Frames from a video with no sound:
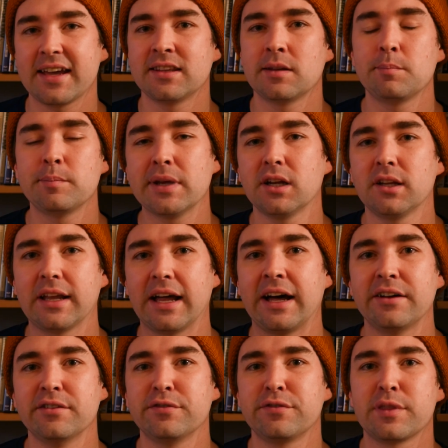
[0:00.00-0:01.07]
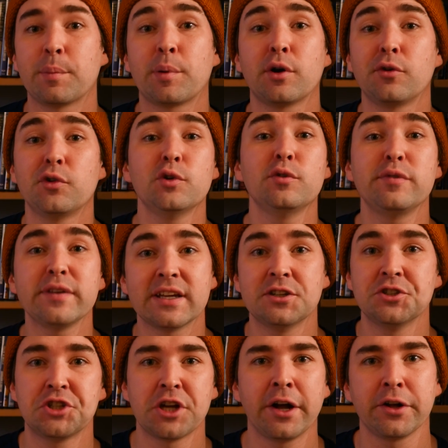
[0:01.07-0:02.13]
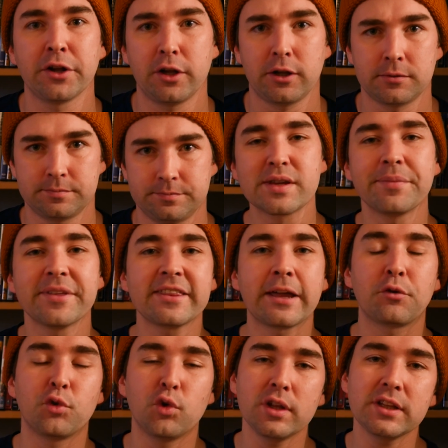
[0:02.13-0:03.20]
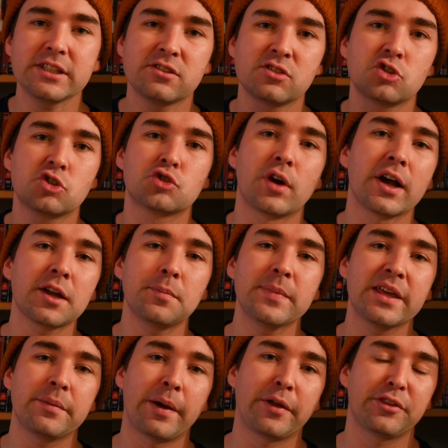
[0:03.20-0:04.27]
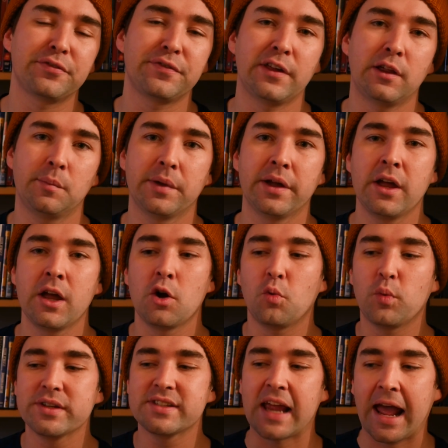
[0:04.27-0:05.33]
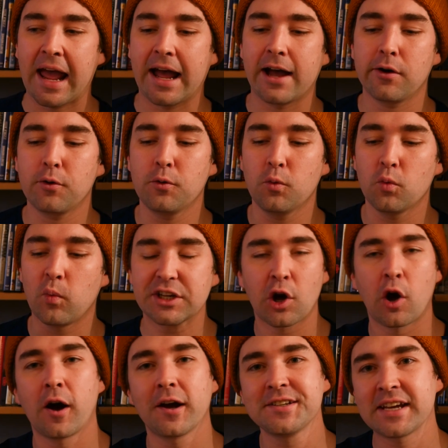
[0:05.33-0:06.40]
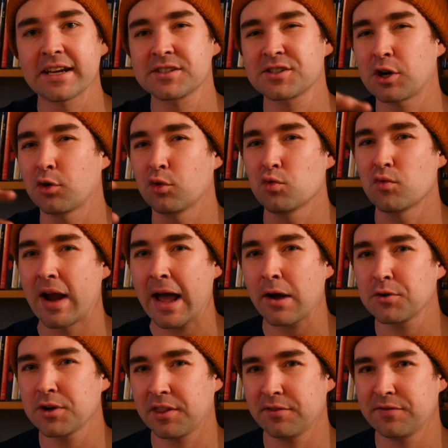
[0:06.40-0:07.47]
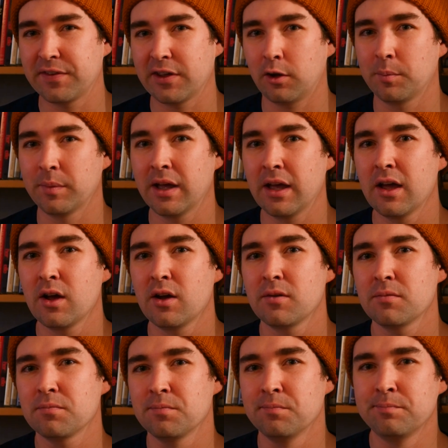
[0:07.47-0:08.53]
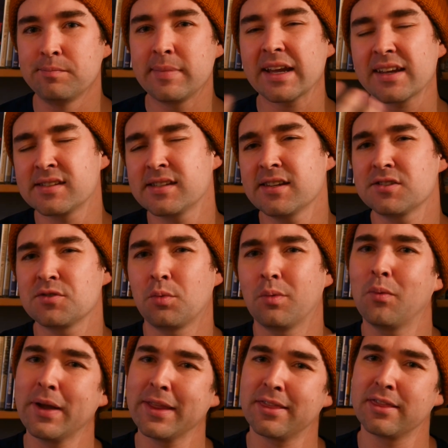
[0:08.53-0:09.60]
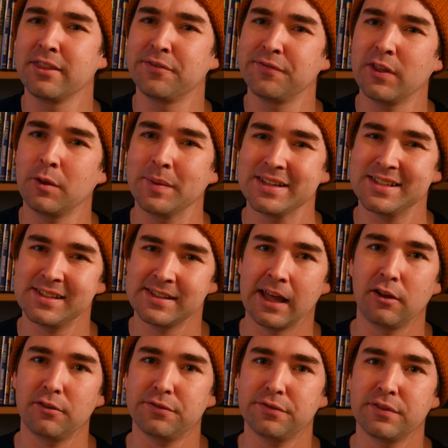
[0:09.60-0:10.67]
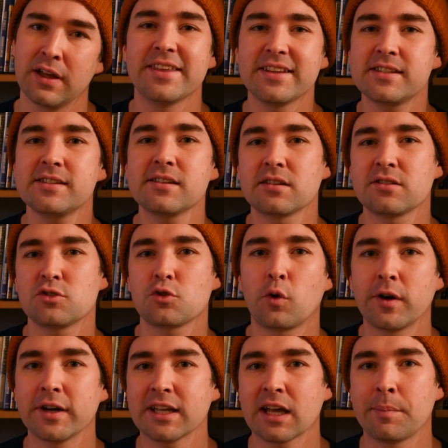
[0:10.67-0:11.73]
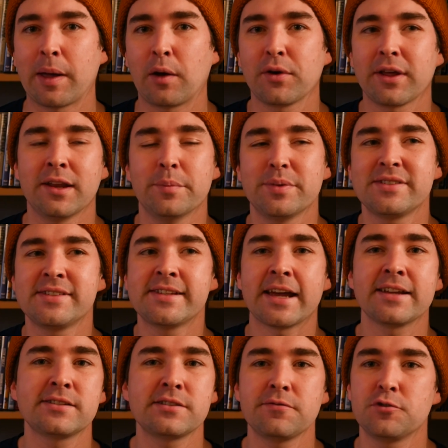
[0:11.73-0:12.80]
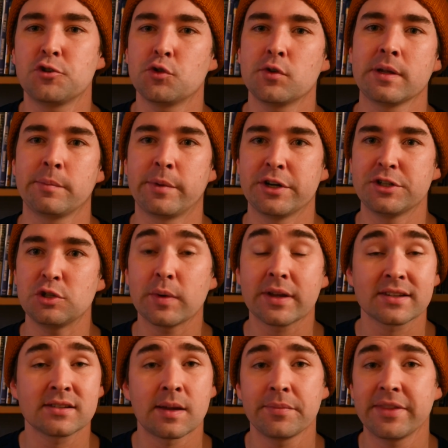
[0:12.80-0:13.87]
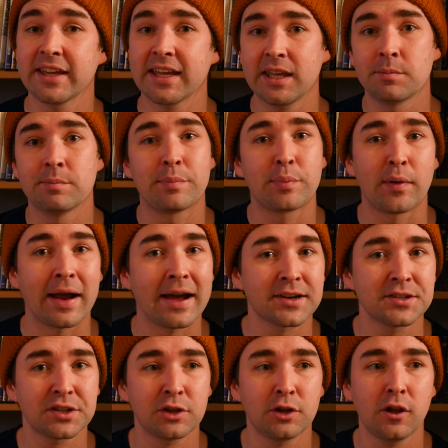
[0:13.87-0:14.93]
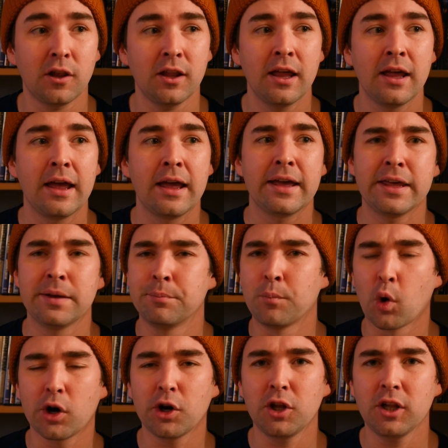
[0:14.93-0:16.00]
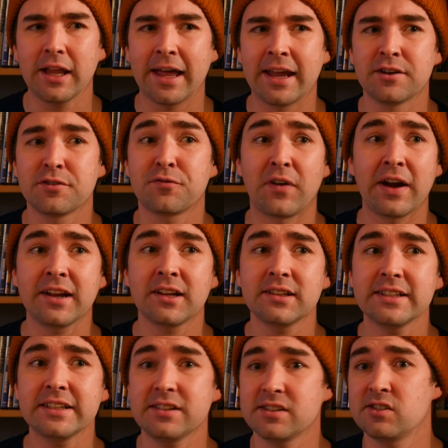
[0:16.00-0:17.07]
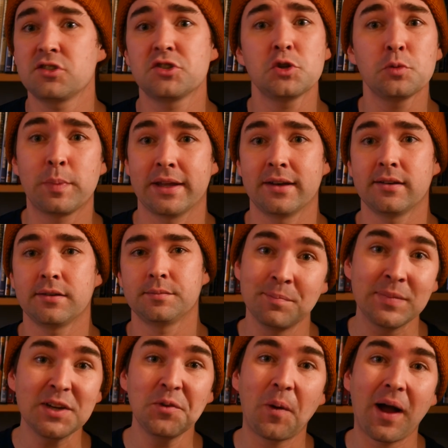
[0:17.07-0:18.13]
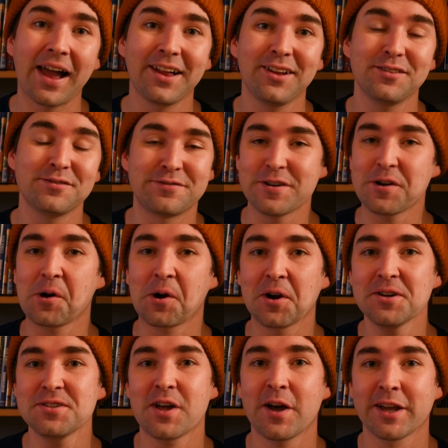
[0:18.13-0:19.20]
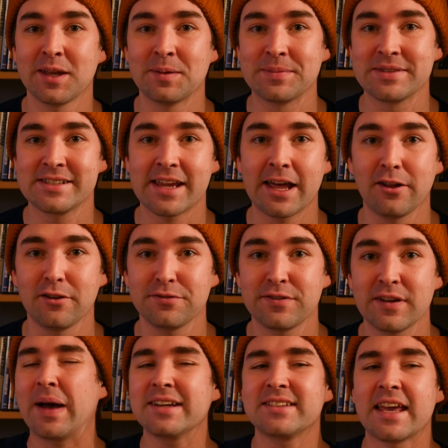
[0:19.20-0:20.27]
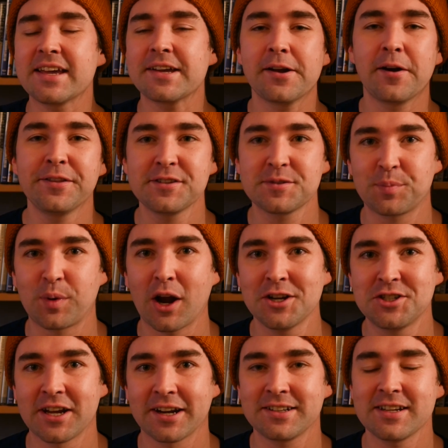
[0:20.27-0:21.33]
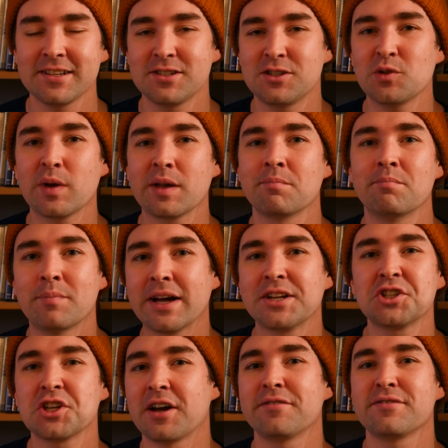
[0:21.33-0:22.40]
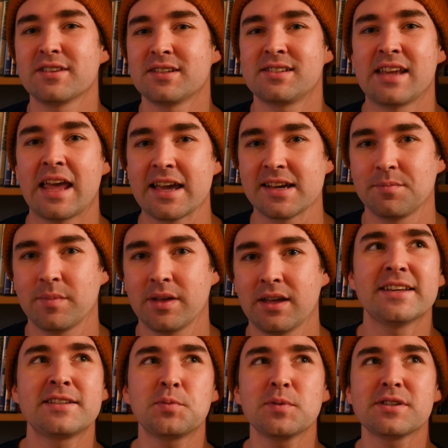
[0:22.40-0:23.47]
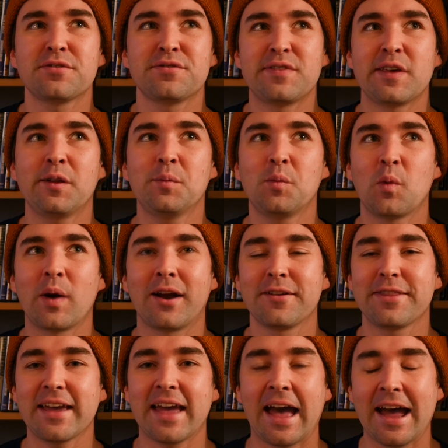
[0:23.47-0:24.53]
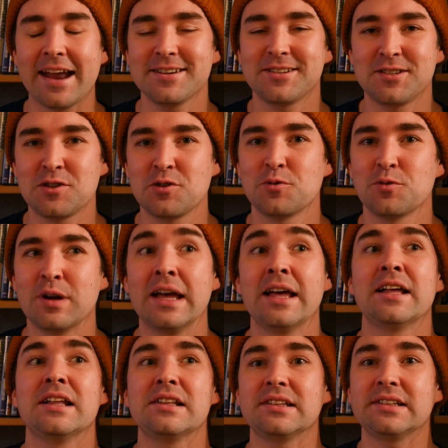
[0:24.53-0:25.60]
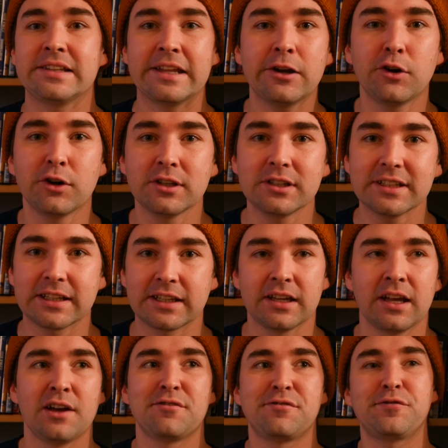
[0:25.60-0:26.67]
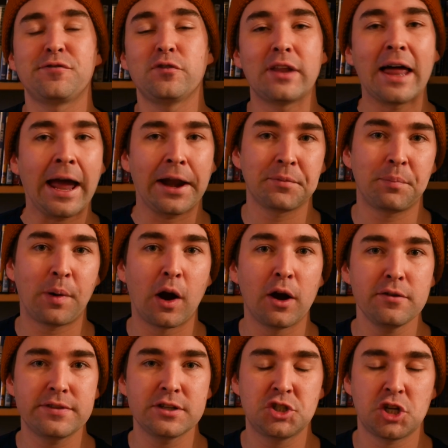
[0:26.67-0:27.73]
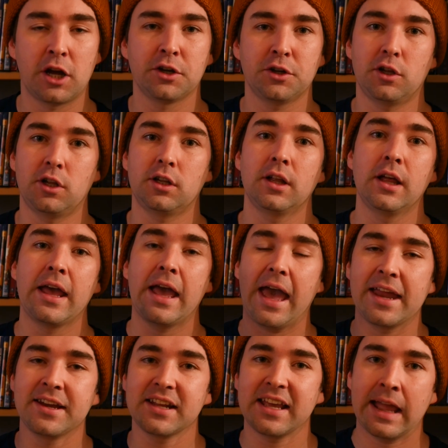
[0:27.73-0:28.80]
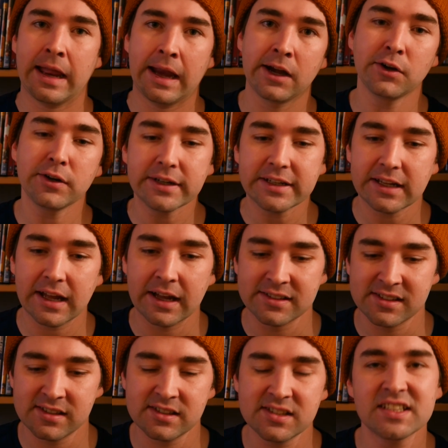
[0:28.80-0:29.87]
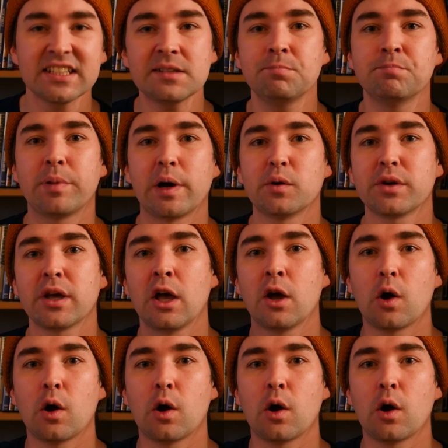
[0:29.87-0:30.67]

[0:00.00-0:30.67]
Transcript: in the middle of the Peruvian jungle. Something that really struck me about the film was how the context around the film mixes with the film itself. This is a story about an obsessive dreamer doing something impractical, immoral, and frankly stupid. Meanwhile, Werner Herzog himself, by taking on this project, is doing much of the same. This was a film where they had to literally flatten part of the jungle and carry a steamboat